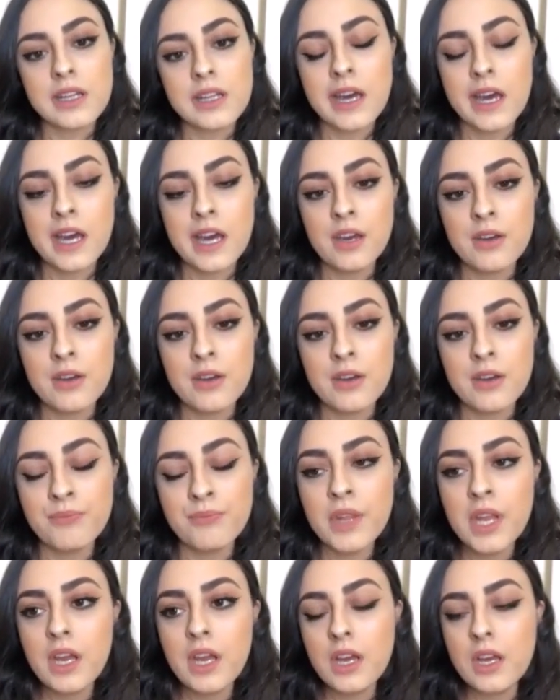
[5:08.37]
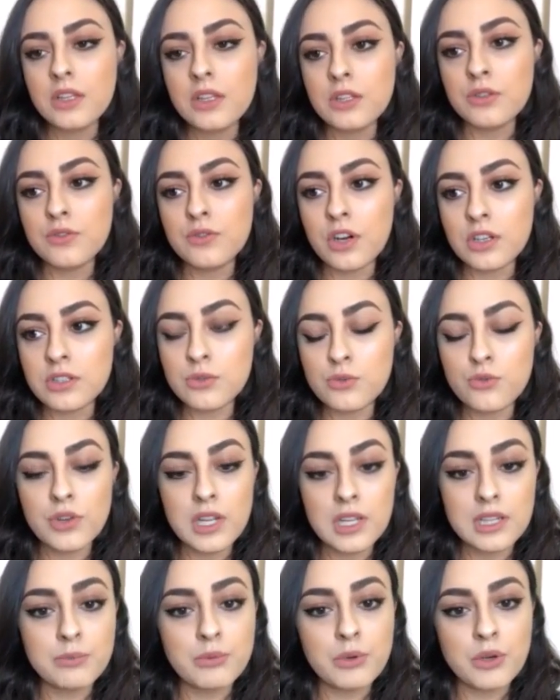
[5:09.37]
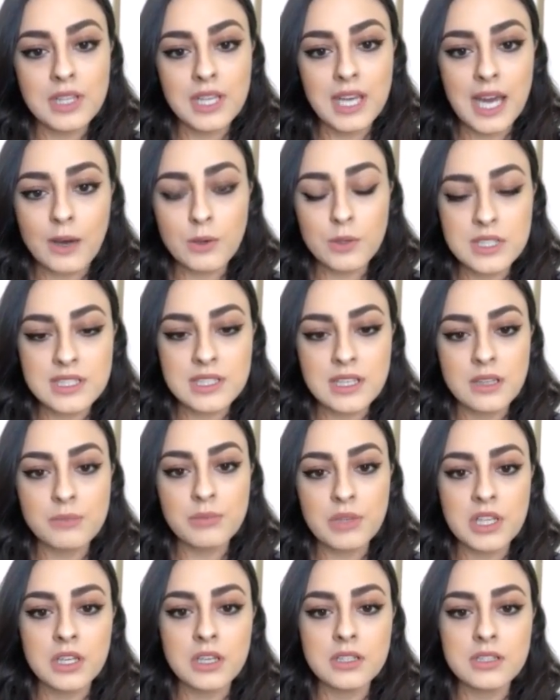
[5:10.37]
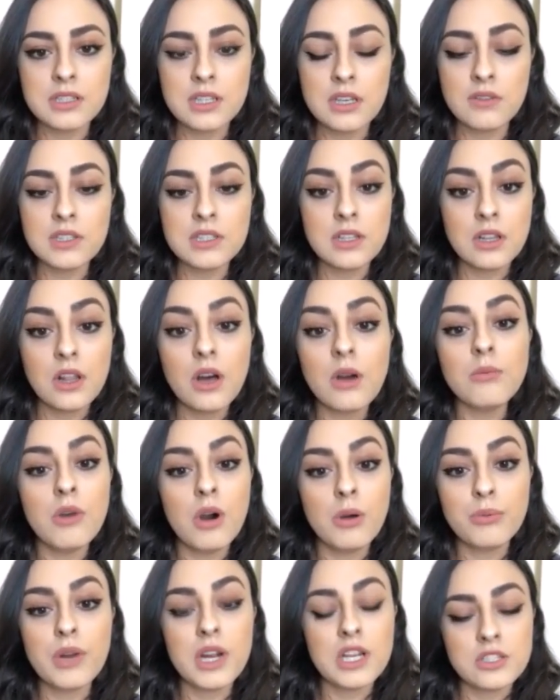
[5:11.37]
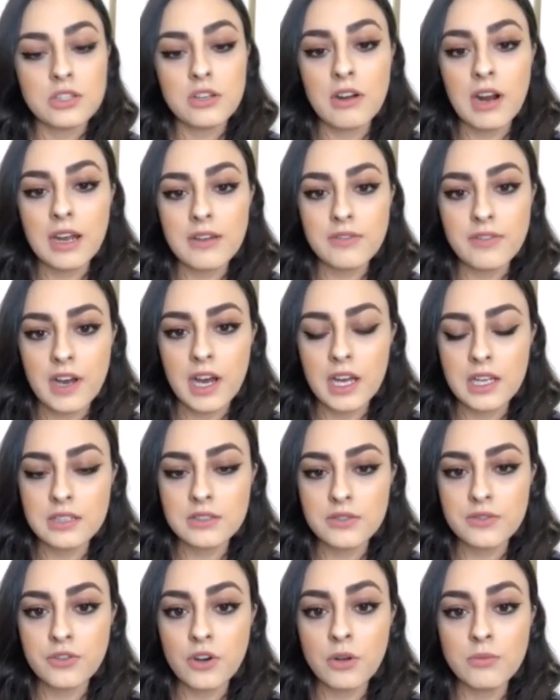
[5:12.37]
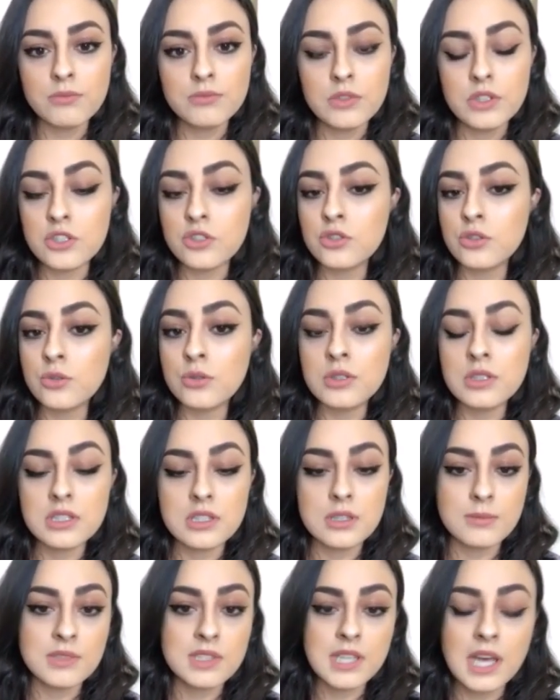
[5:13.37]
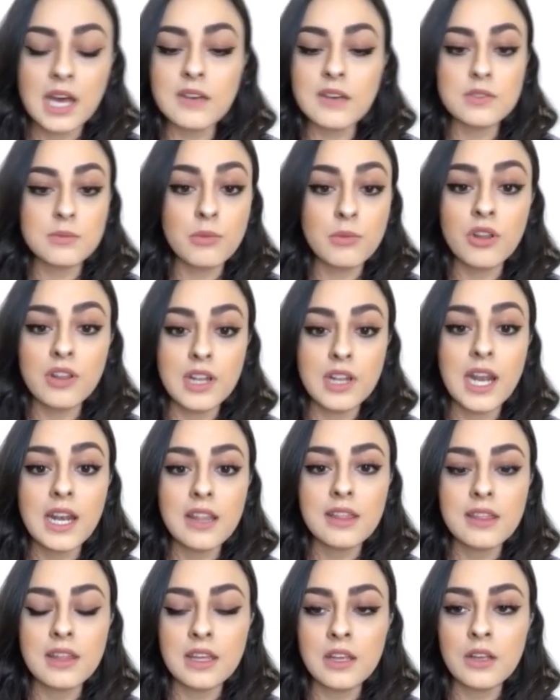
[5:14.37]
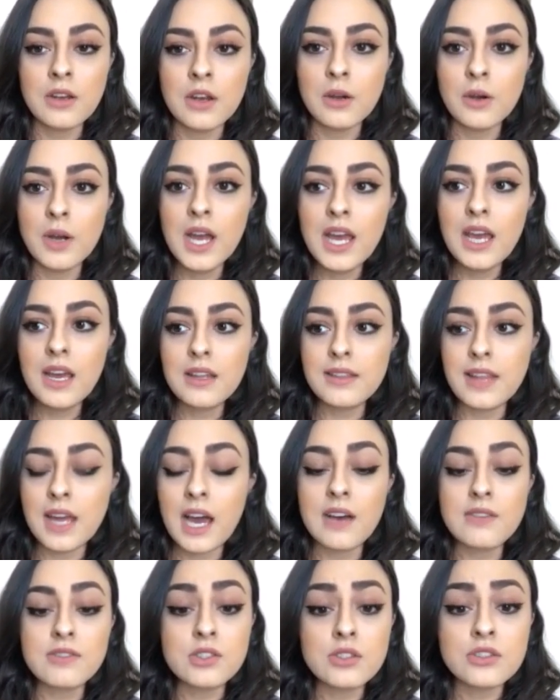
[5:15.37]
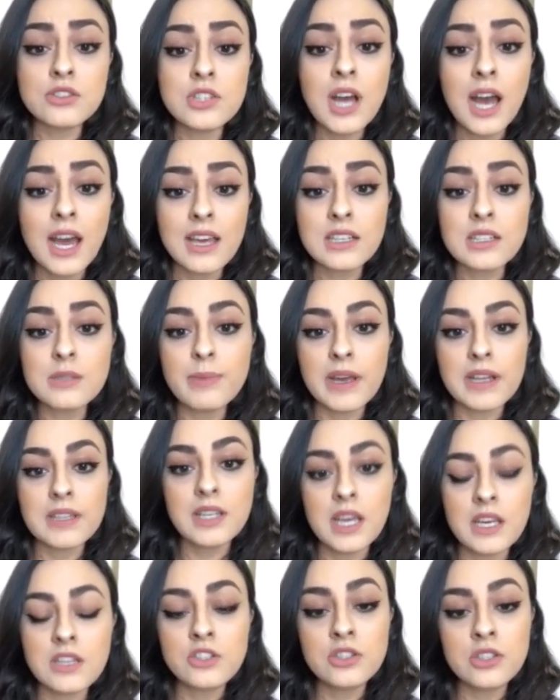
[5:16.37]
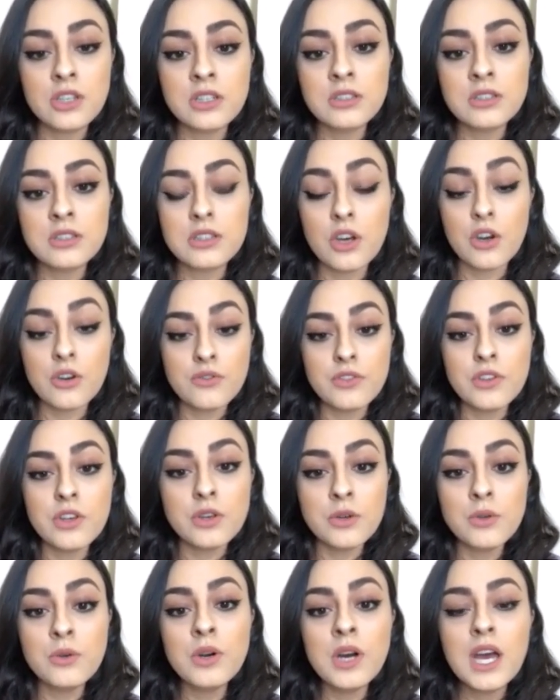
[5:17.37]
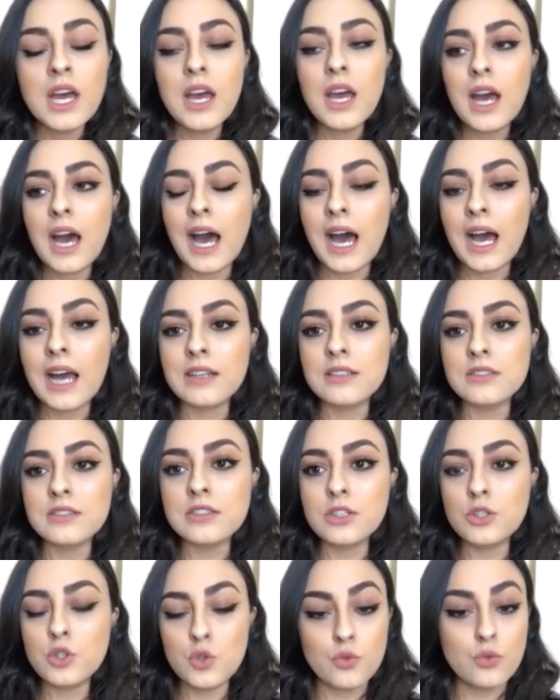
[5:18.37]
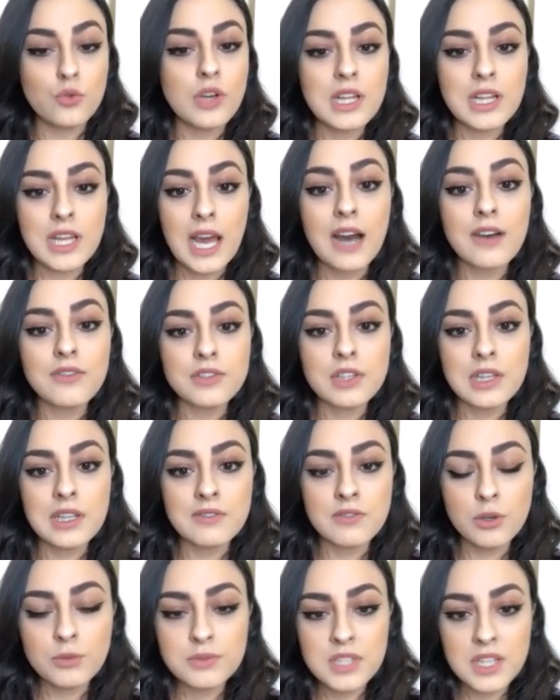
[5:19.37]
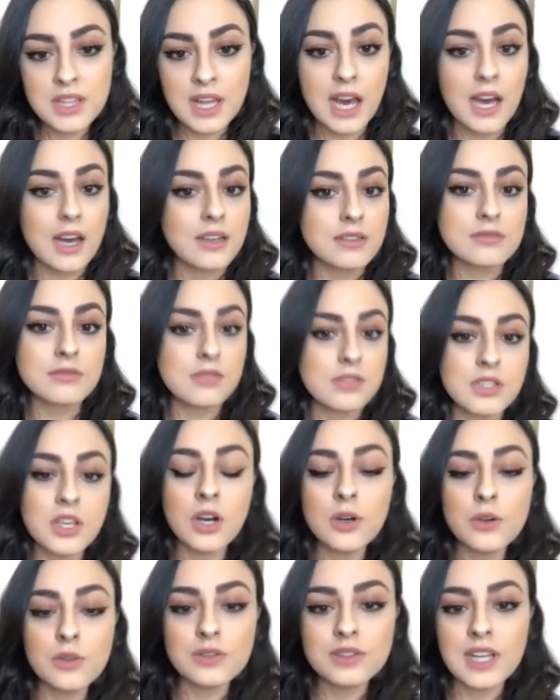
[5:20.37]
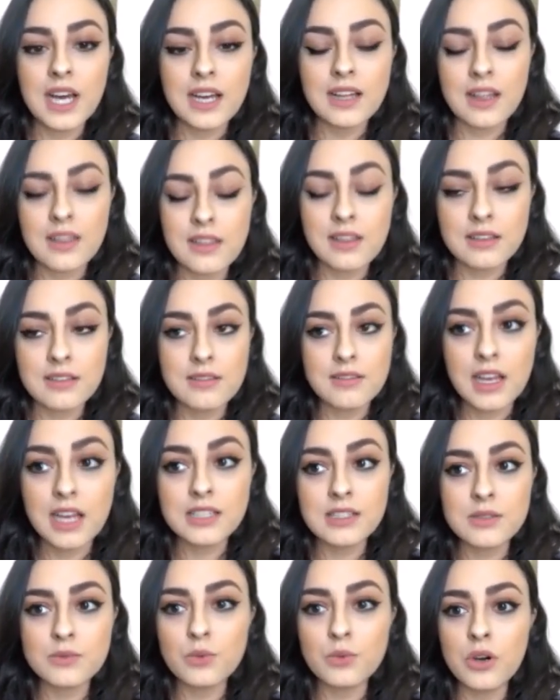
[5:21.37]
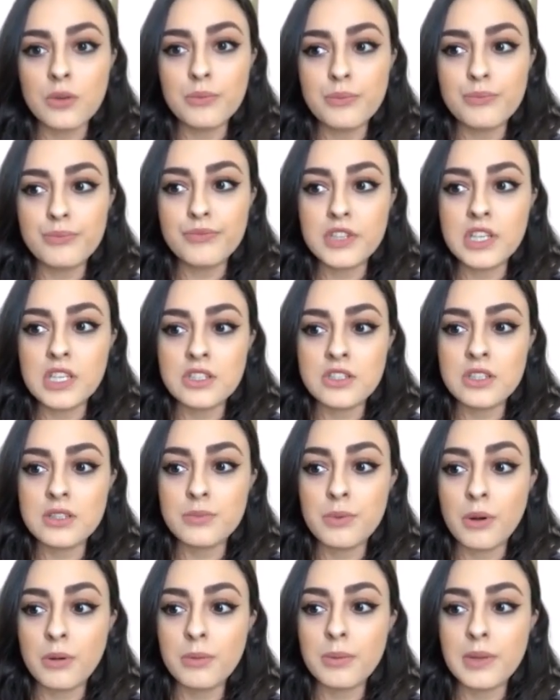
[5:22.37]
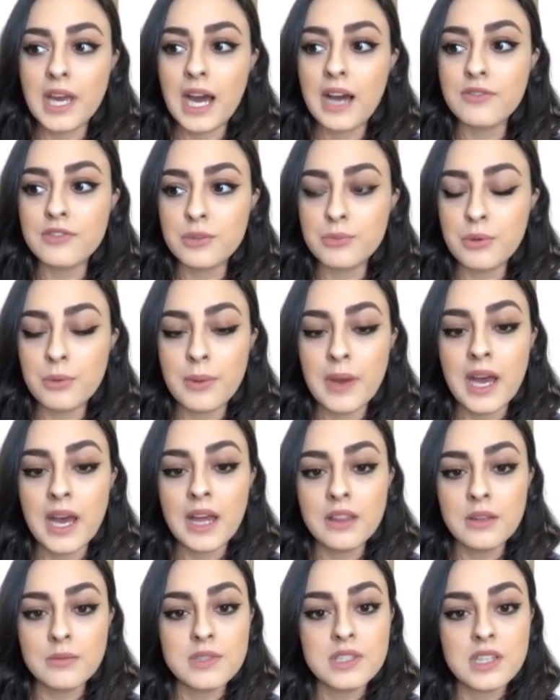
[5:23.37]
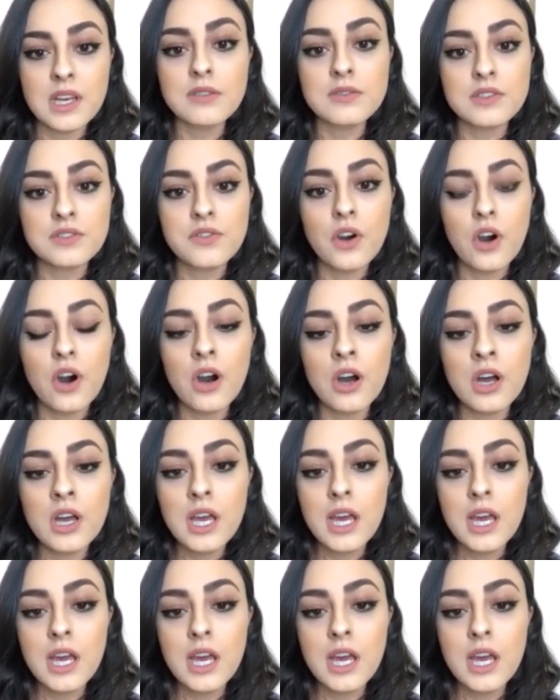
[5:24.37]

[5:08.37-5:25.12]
Um, you've got to really put the hours in because there is a lot more pressure i find from the students themselves more than anything you know they have such high expectations of you and you really have to live up to that so that i think that's what teachers probably have to prepare themselves for